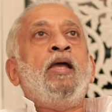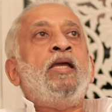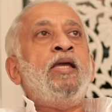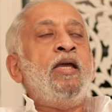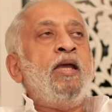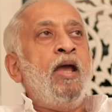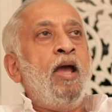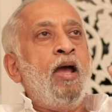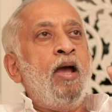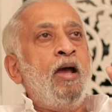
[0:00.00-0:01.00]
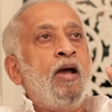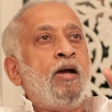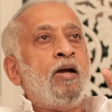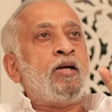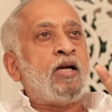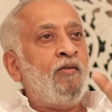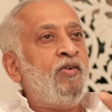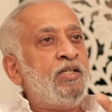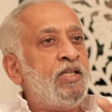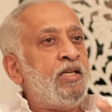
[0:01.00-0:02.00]
He
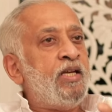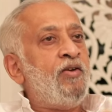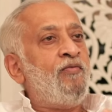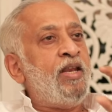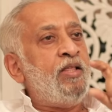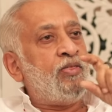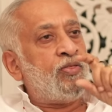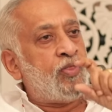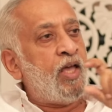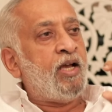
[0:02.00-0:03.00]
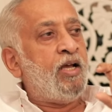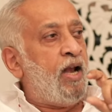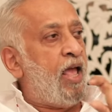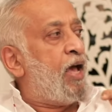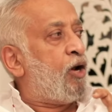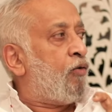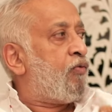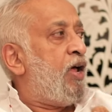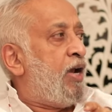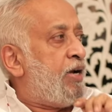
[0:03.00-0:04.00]
covers it in a very thick layer
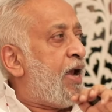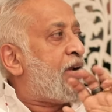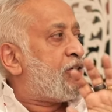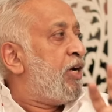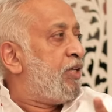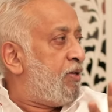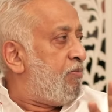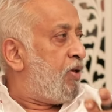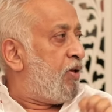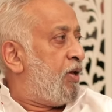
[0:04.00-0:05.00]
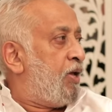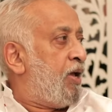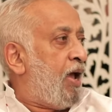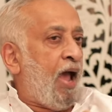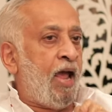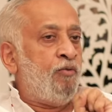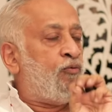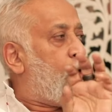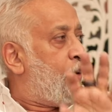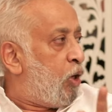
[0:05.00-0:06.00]
of nationalism and
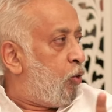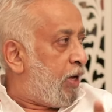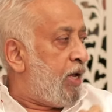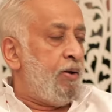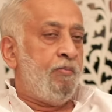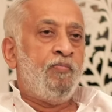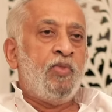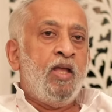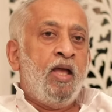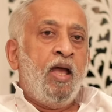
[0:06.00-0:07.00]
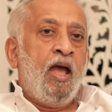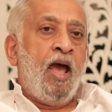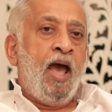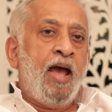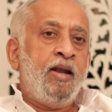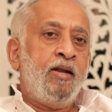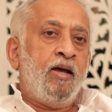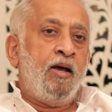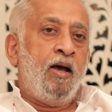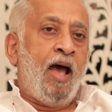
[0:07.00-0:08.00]
forward-looking. And
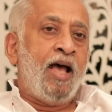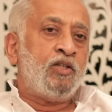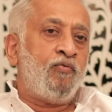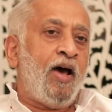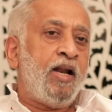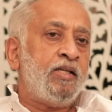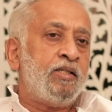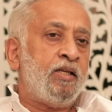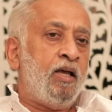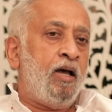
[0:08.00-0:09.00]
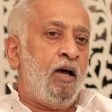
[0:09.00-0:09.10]
as far as